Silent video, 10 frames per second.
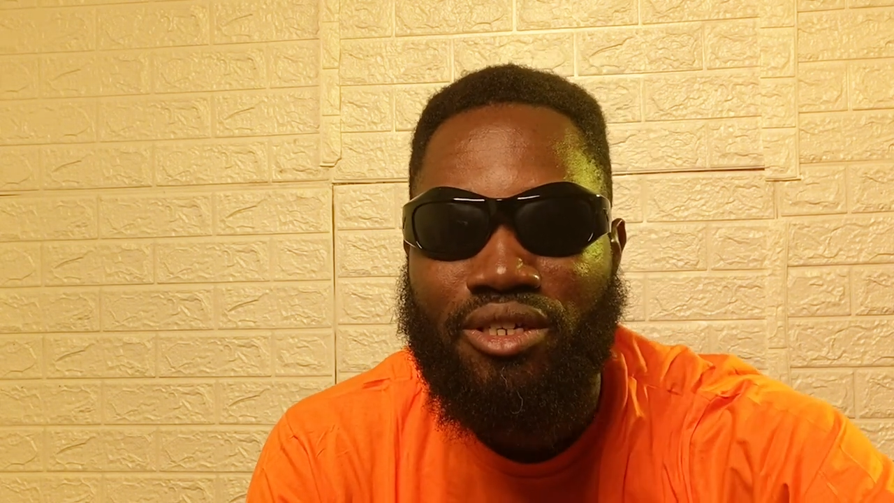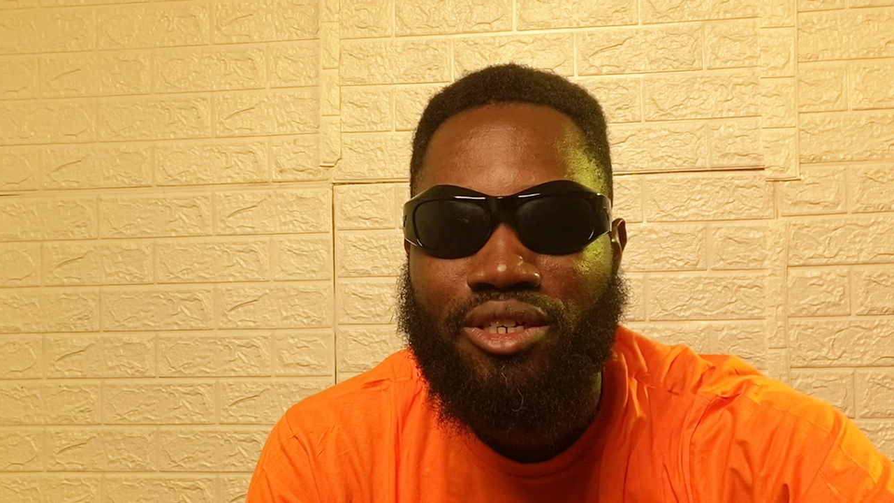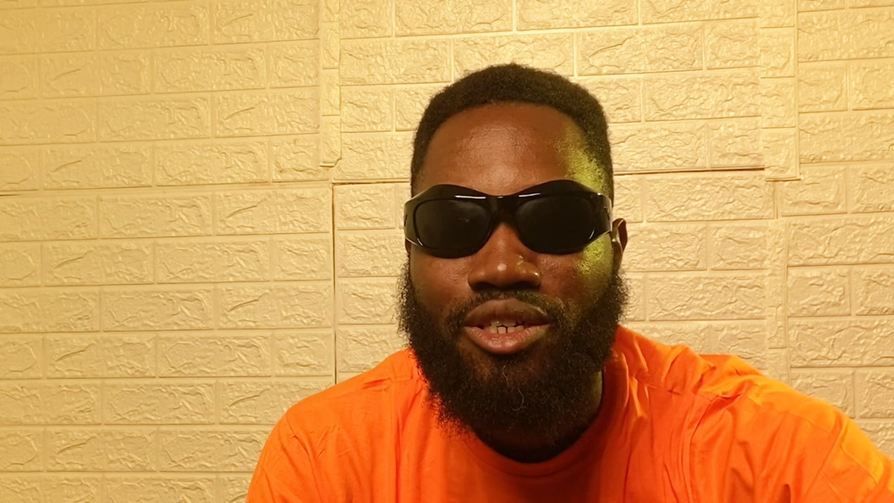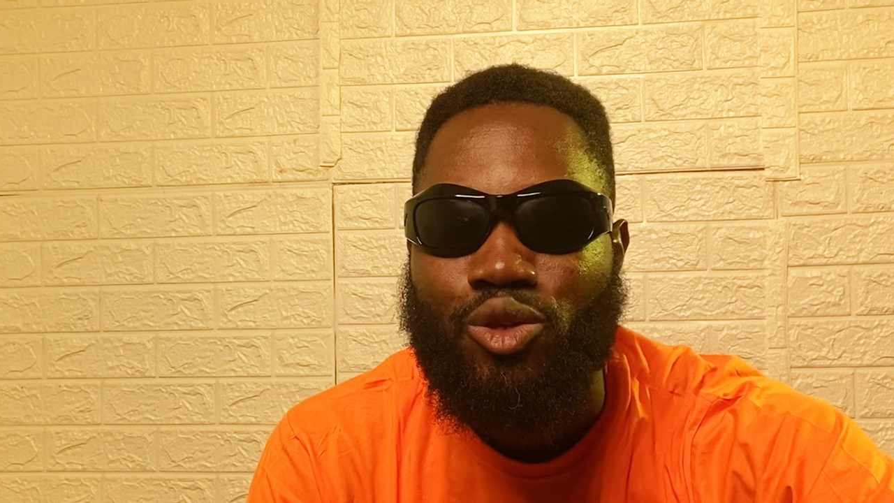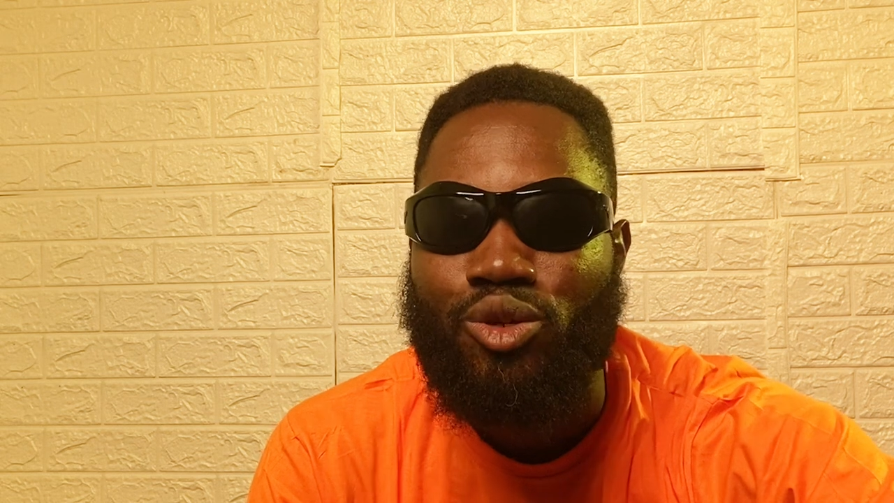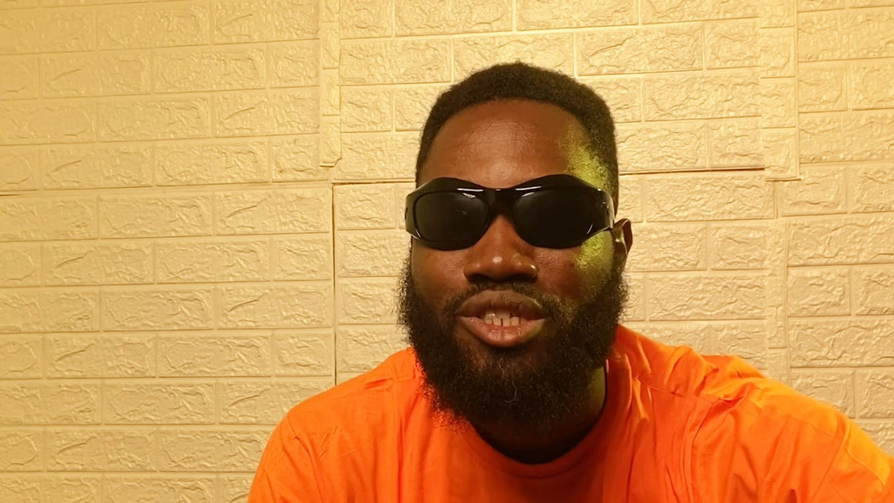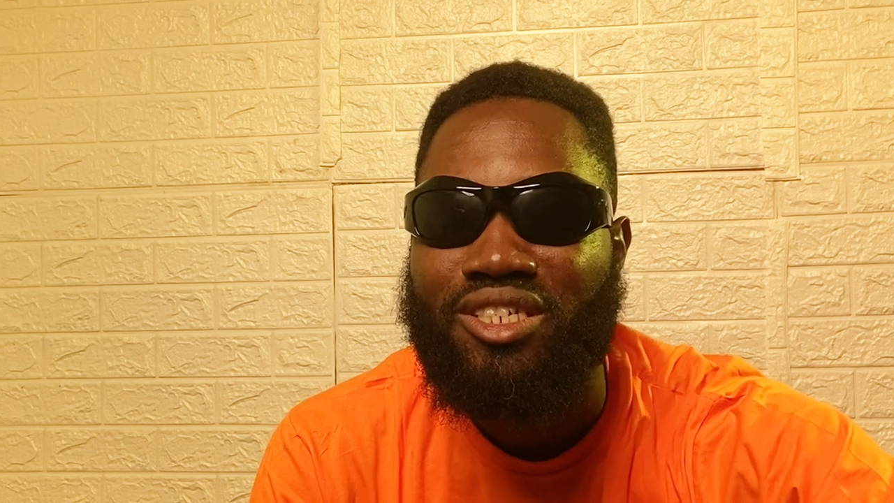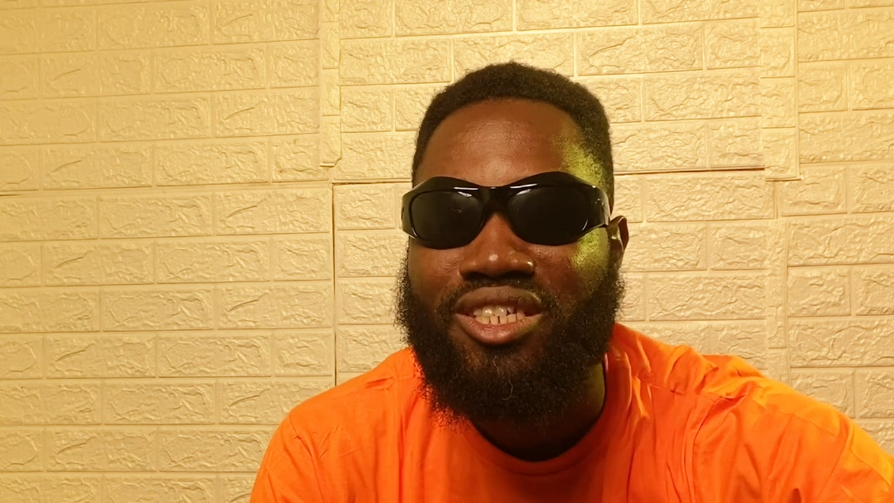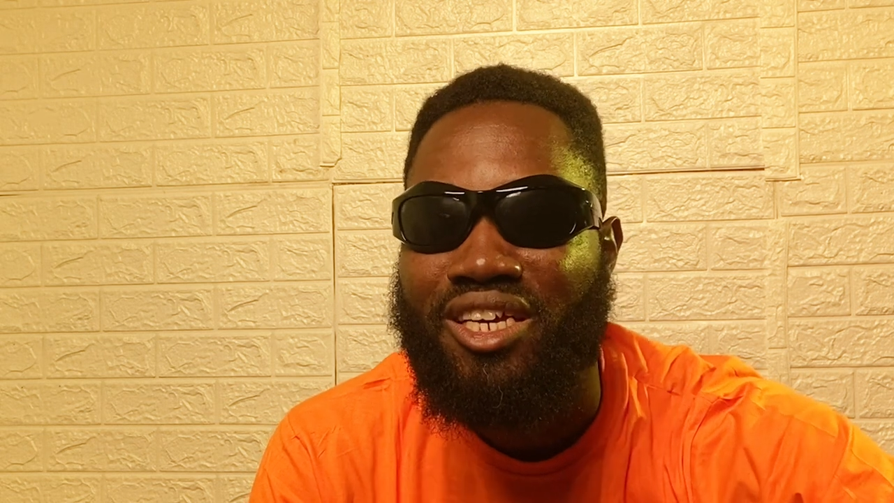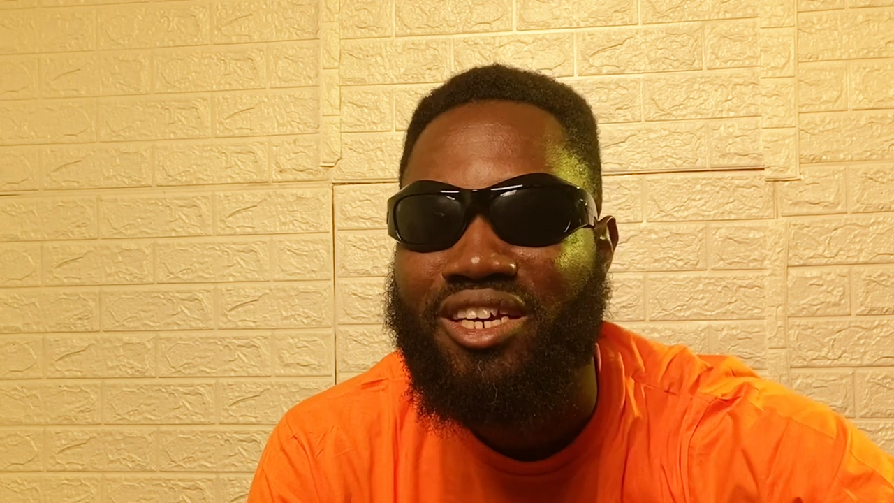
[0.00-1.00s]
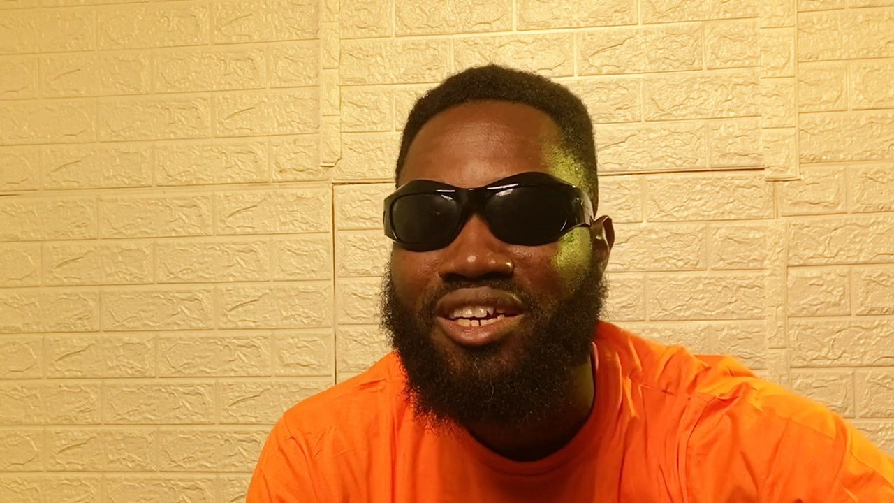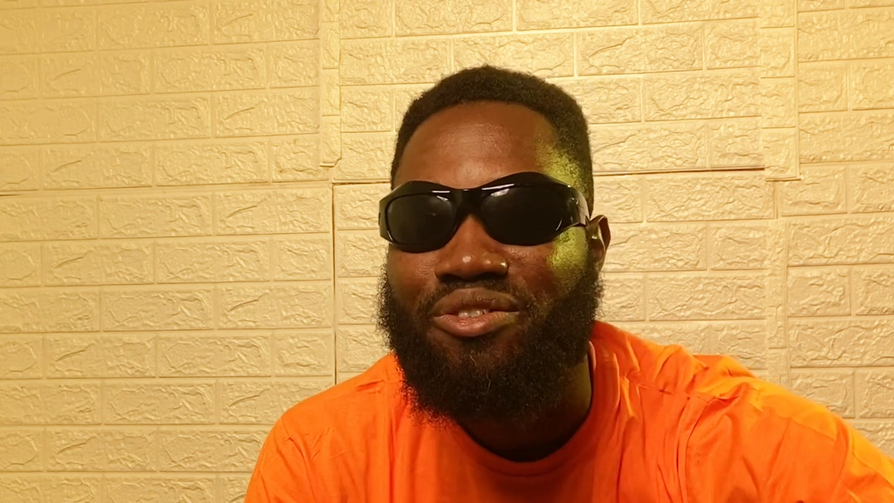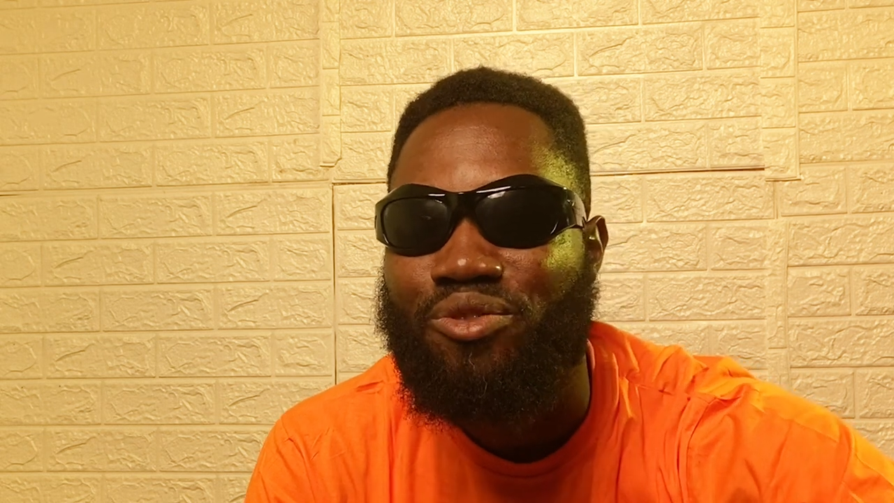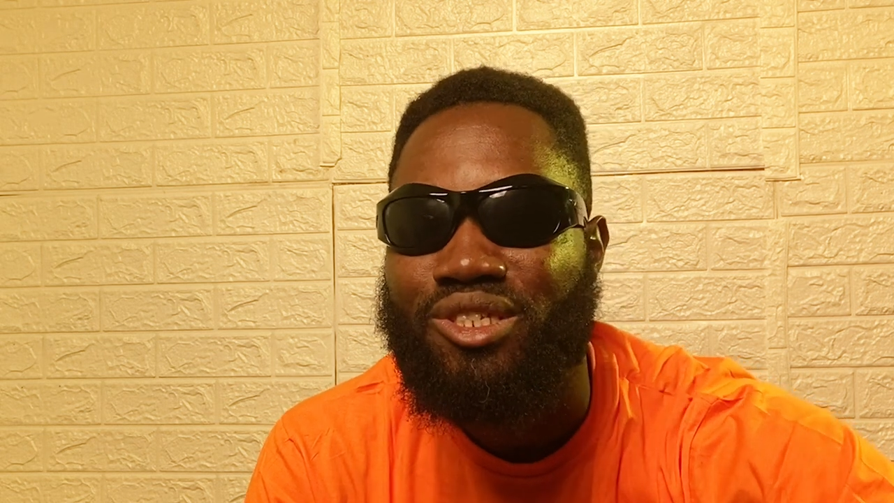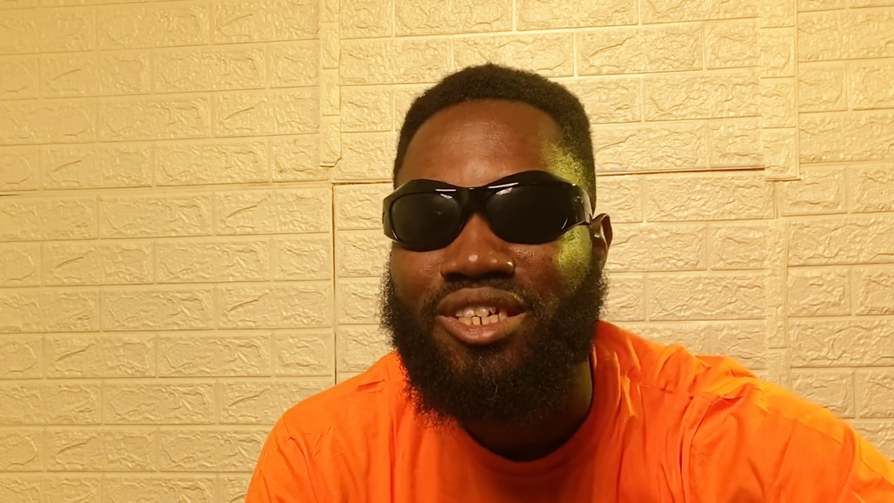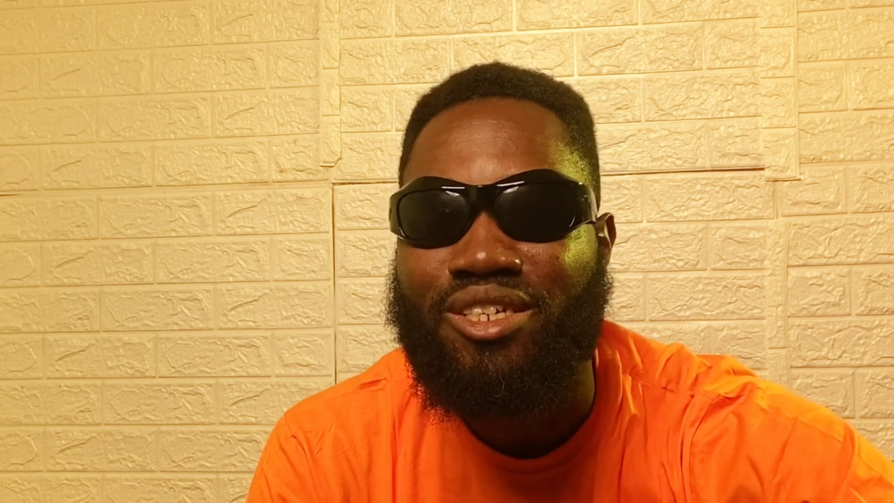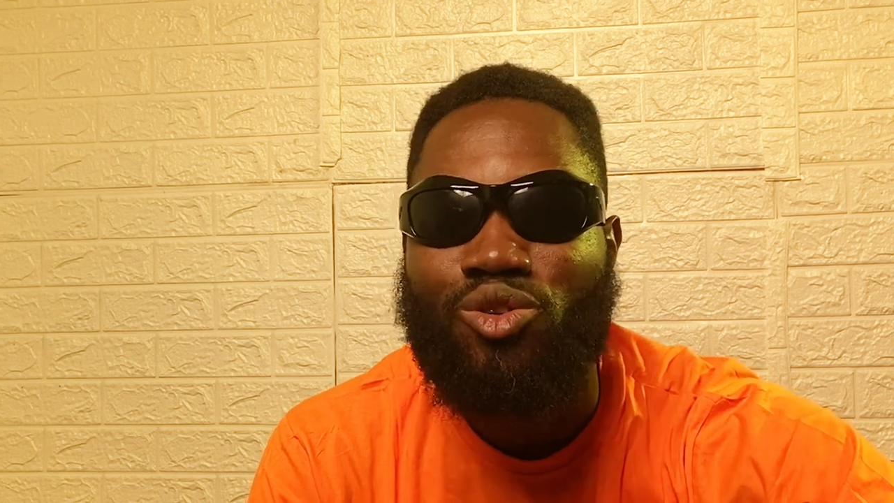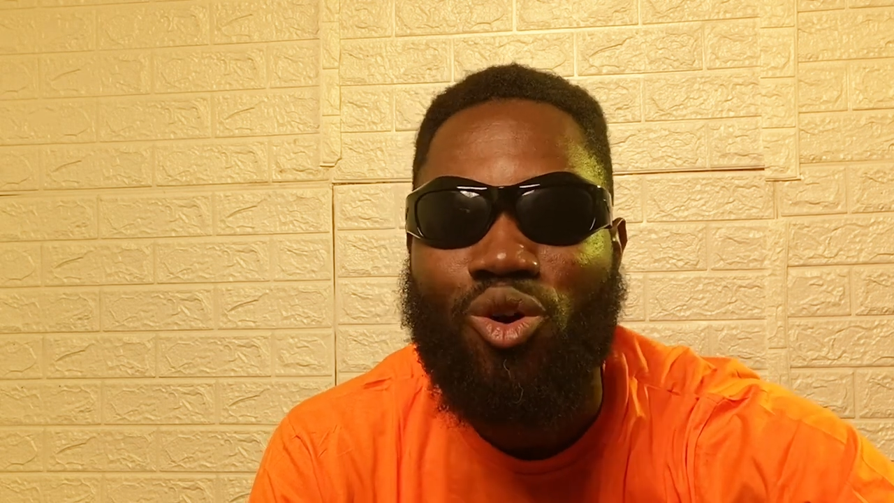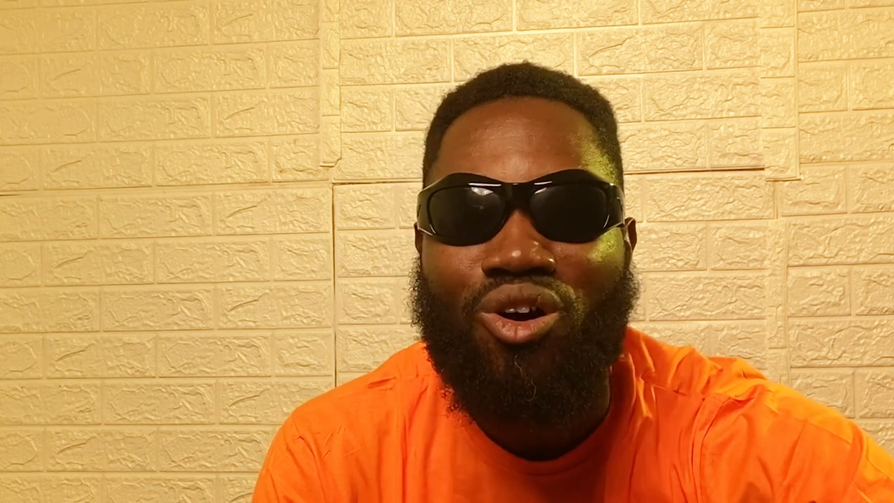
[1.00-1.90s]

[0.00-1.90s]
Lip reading: You go see say for TikTok,